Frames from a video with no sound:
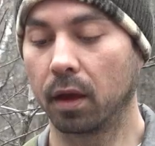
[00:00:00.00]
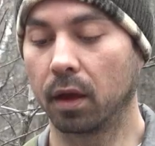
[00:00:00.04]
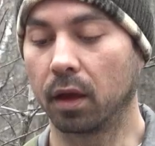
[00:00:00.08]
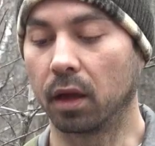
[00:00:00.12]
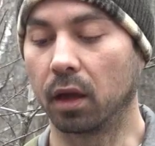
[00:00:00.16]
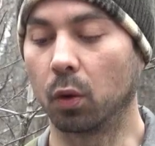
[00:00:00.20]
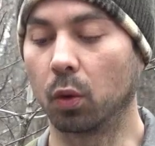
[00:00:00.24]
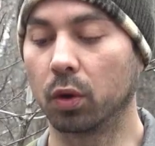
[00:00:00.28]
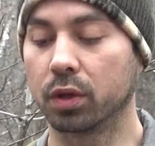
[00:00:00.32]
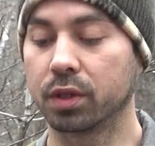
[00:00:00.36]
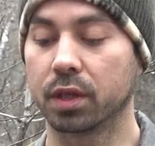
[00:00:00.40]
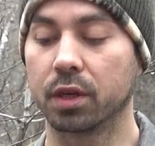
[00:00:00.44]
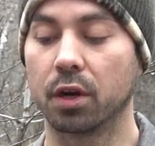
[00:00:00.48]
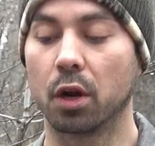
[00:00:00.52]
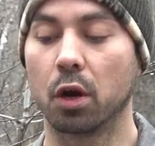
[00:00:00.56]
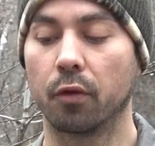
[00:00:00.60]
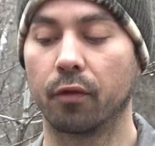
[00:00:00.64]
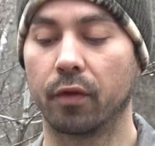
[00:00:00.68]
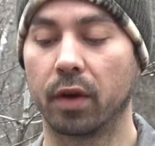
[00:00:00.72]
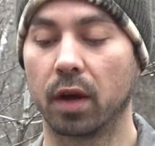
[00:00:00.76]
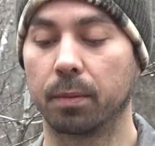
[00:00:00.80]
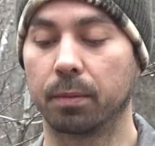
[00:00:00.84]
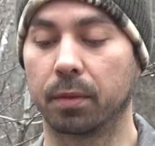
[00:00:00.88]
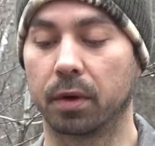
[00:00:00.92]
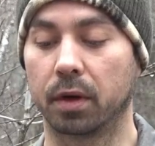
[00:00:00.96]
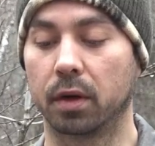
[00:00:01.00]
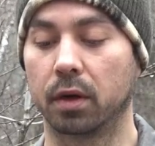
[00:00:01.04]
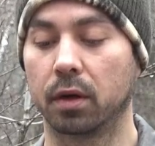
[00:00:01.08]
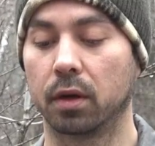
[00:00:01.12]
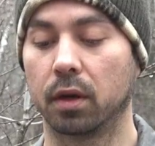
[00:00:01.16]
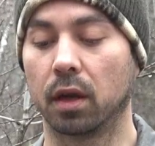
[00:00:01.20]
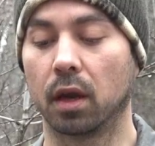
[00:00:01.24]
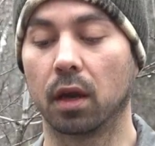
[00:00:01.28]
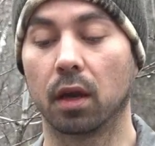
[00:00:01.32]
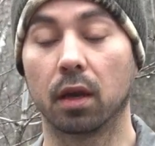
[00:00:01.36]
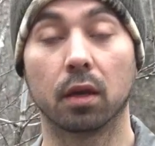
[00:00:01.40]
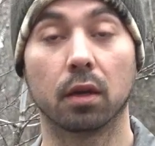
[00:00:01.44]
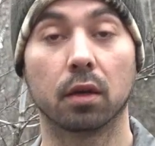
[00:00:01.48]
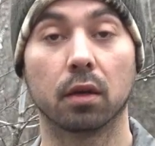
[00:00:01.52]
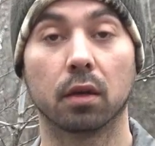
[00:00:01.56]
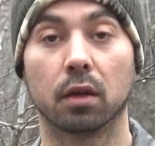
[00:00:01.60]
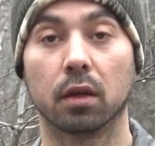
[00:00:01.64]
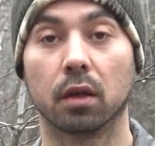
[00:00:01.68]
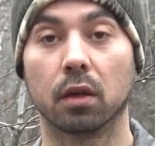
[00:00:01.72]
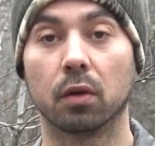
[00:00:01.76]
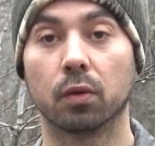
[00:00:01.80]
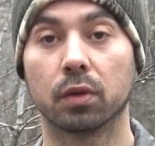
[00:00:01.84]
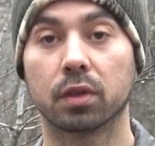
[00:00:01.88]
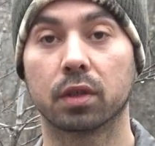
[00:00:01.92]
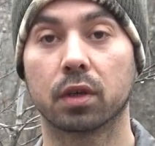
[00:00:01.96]
It was in November and
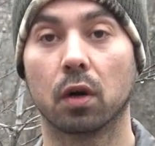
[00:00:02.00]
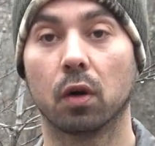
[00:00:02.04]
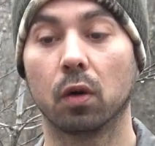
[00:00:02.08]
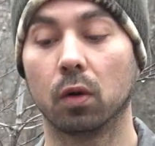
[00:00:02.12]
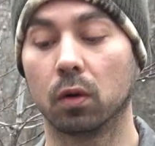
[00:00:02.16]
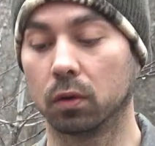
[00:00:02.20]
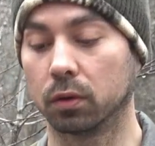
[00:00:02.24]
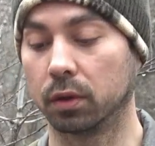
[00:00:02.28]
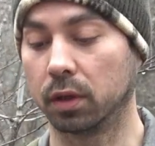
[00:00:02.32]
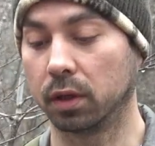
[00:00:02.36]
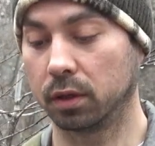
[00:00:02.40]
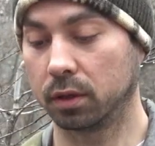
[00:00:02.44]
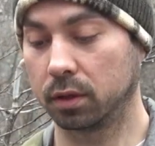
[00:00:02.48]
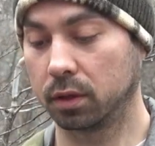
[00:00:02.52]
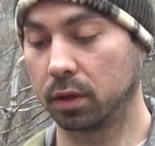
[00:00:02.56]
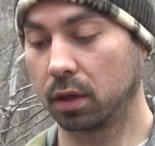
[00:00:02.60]
it was cold.